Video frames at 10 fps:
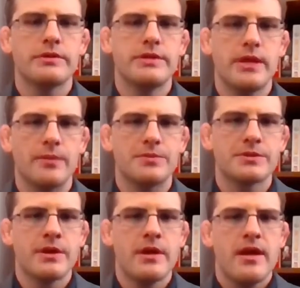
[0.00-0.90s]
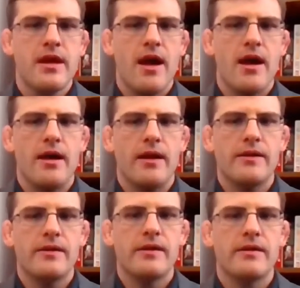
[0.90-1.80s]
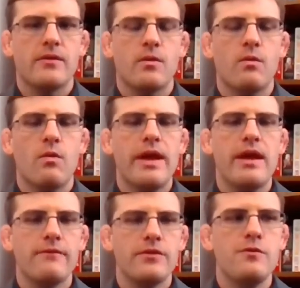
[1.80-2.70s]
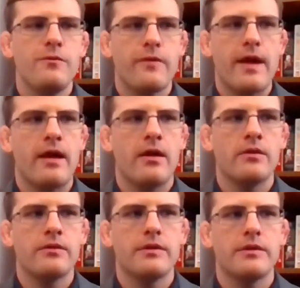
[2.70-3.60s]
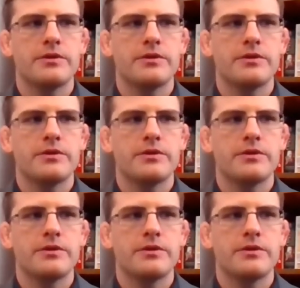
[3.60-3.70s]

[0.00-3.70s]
tips, uh, what have you found